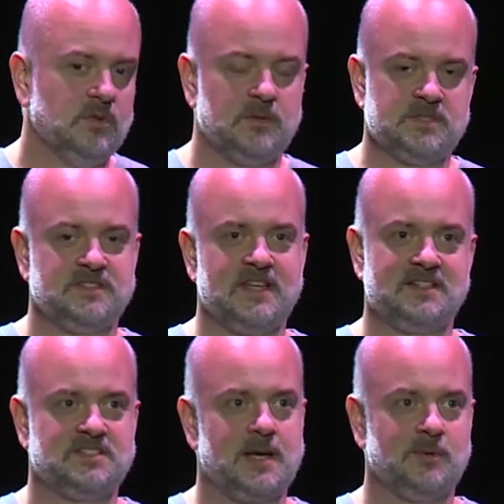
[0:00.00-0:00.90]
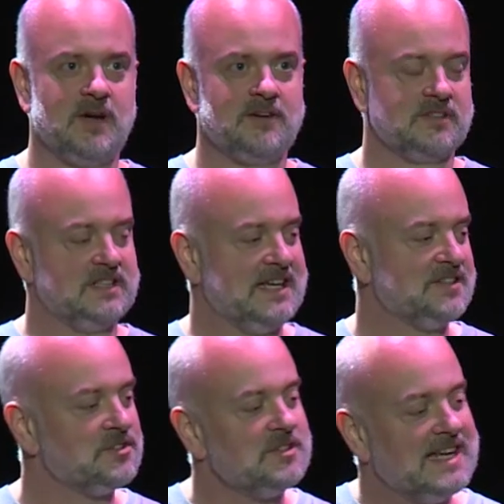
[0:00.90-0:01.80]
really wasn't that typographically
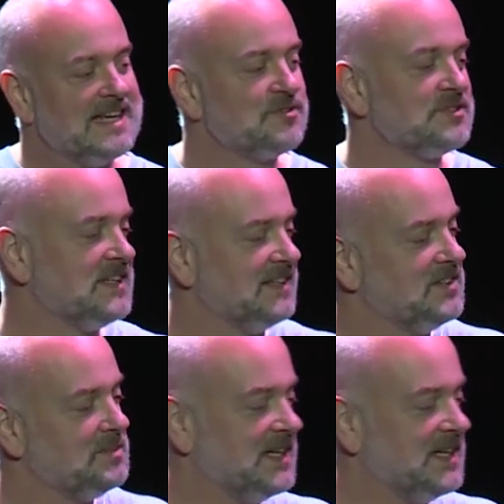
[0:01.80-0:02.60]
interesting to